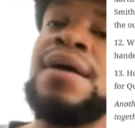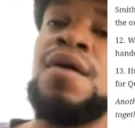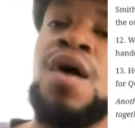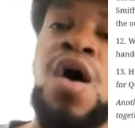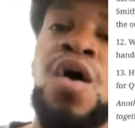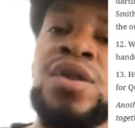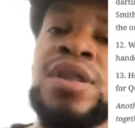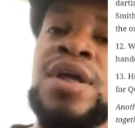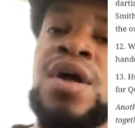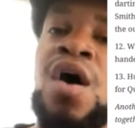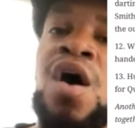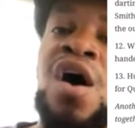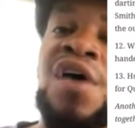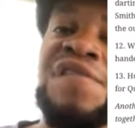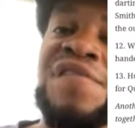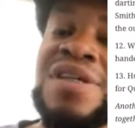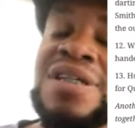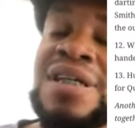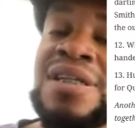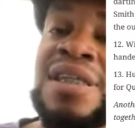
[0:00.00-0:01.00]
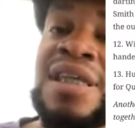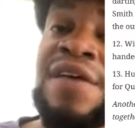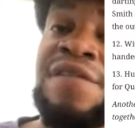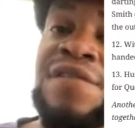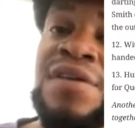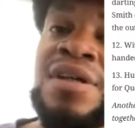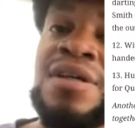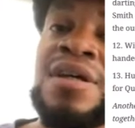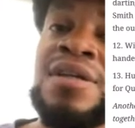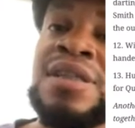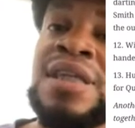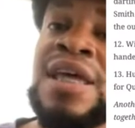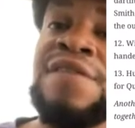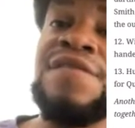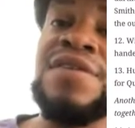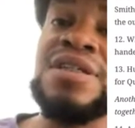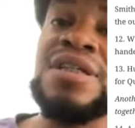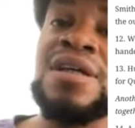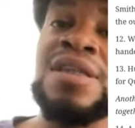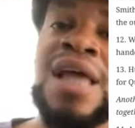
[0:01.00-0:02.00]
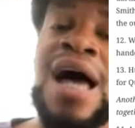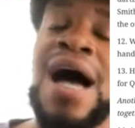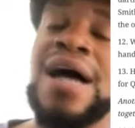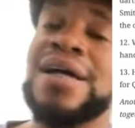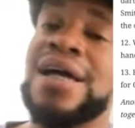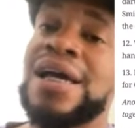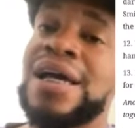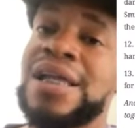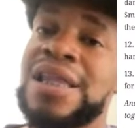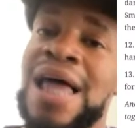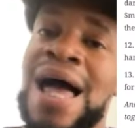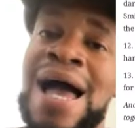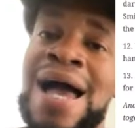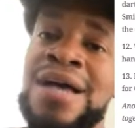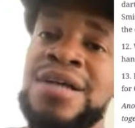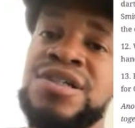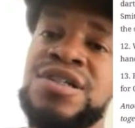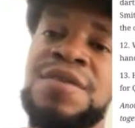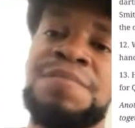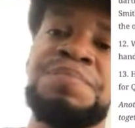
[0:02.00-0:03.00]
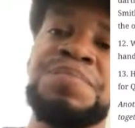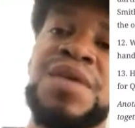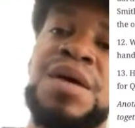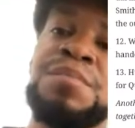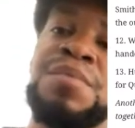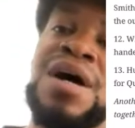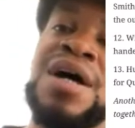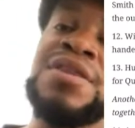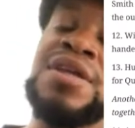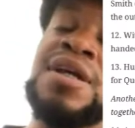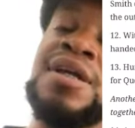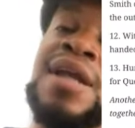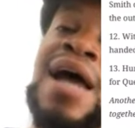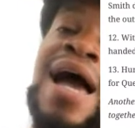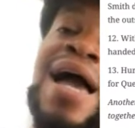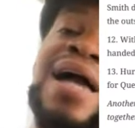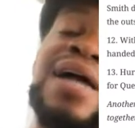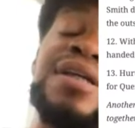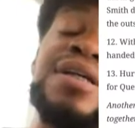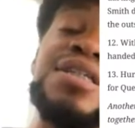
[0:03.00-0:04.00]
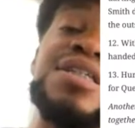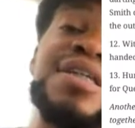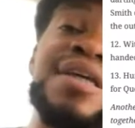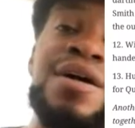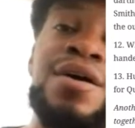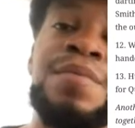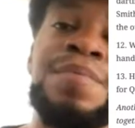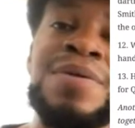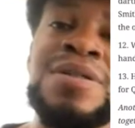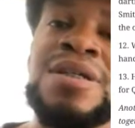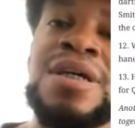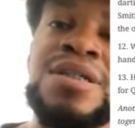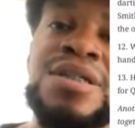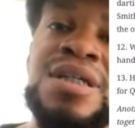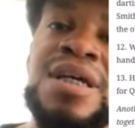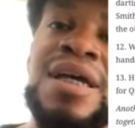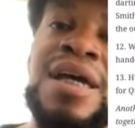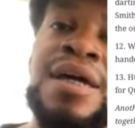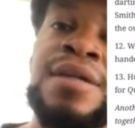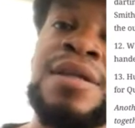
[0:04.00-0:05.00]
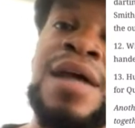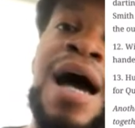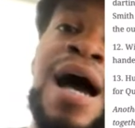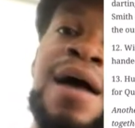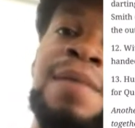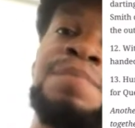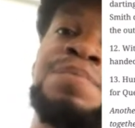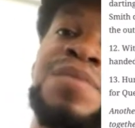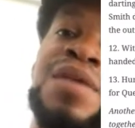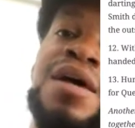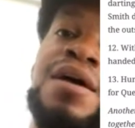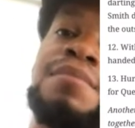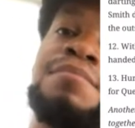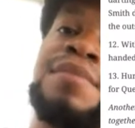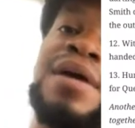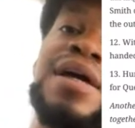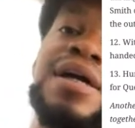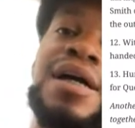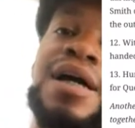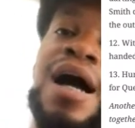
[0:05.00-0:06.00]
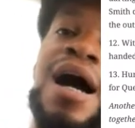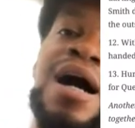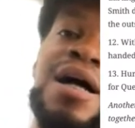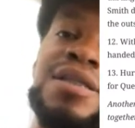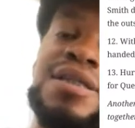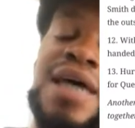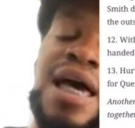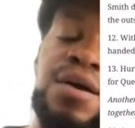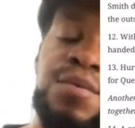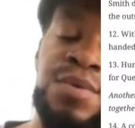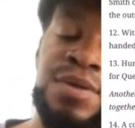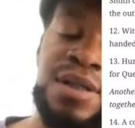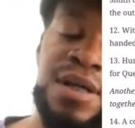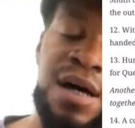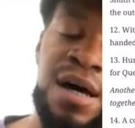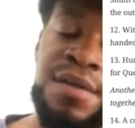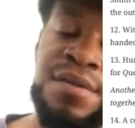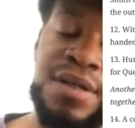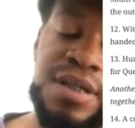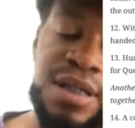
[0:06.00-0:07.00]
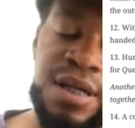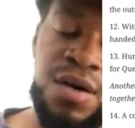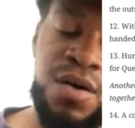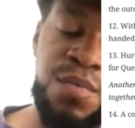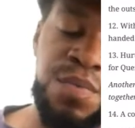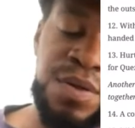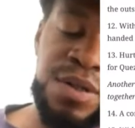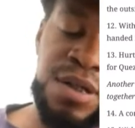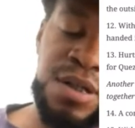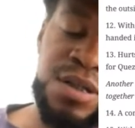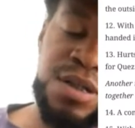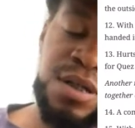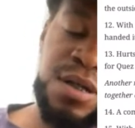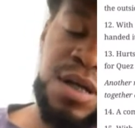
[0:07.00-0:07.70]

Only the offensive defensive line can clash, but other than that, any skill position cannot make contact with the other skill position